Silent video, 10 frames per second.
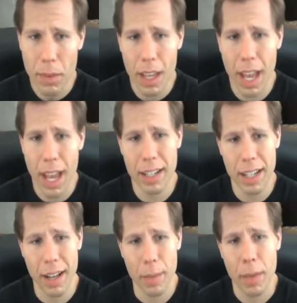
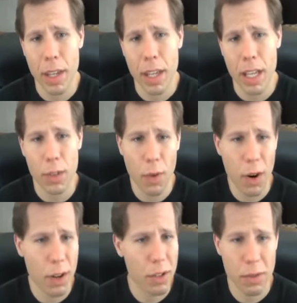And as
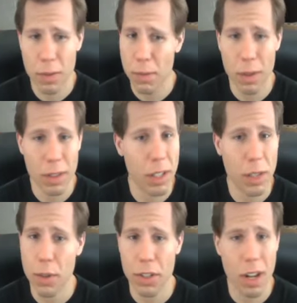far as what to do
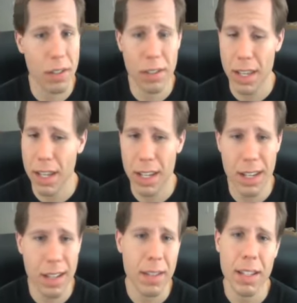with John
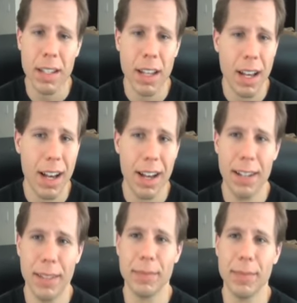Cena,
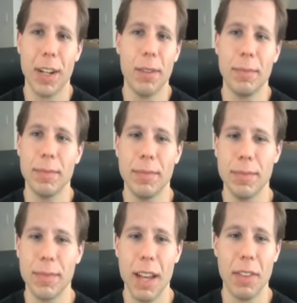you know,
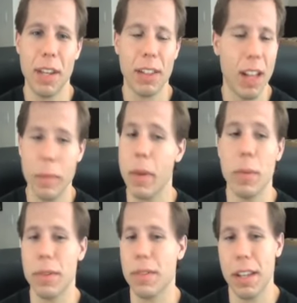I think a lot of people
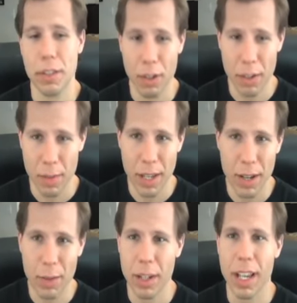would say turn him
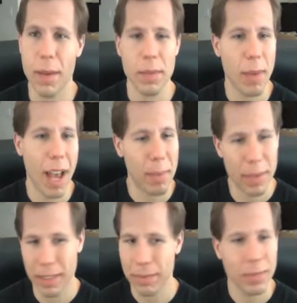heel when he comes back,
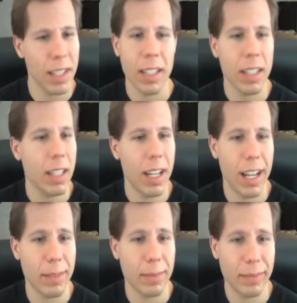but
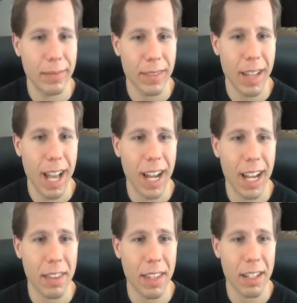
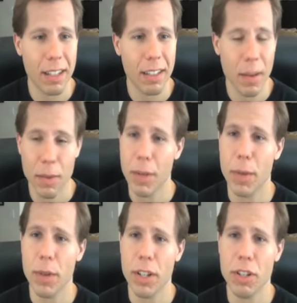I think
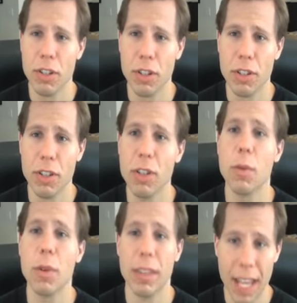WWE should do
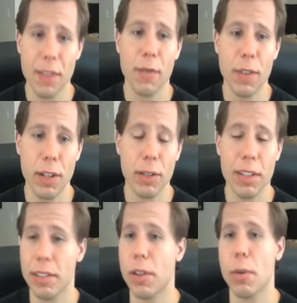what they feel
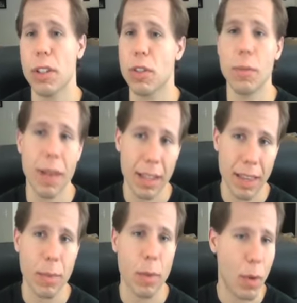is going to make
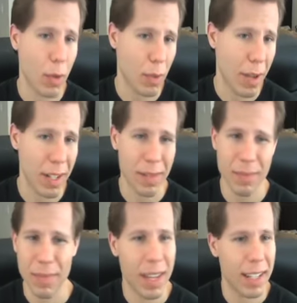them the most money.
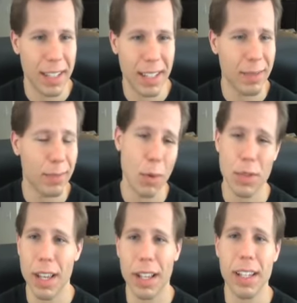And
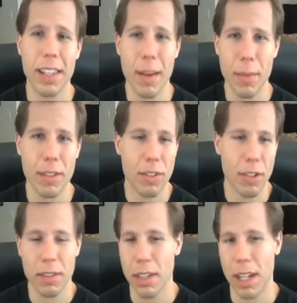most likely that means
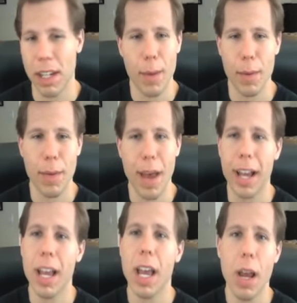John Cena coming
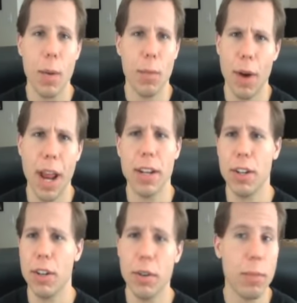back, brand
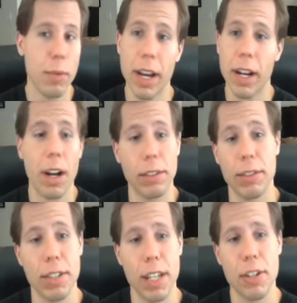new bright
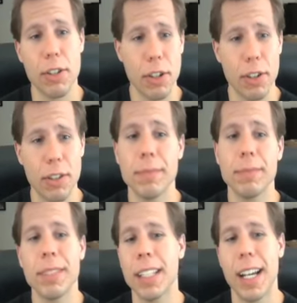colored t-shirt,
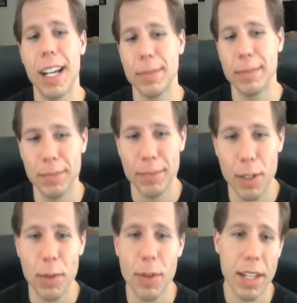
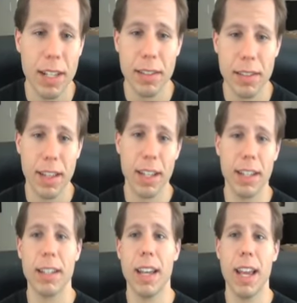doing his
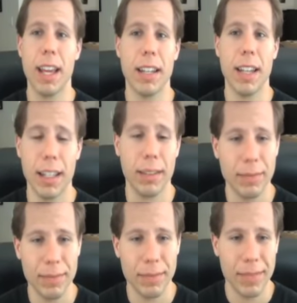thing, and
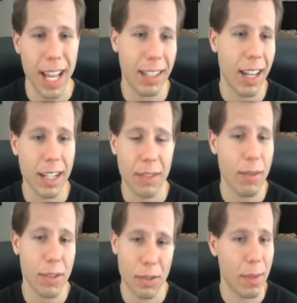headlining
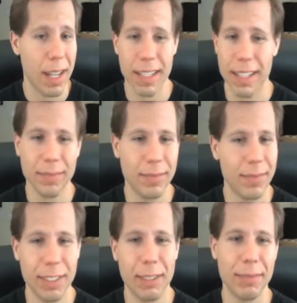WrestleMania.
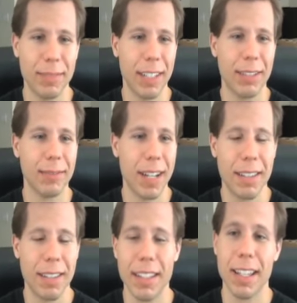So, you know, I
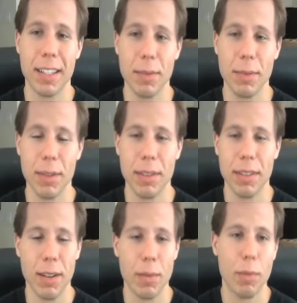think that's what
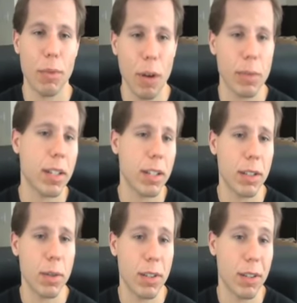they're probably going to
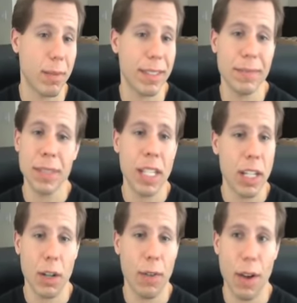do with them. And,
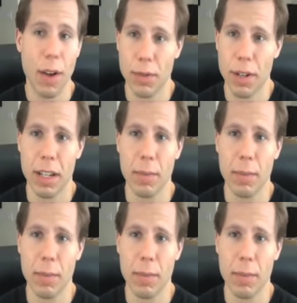you know, if I was running a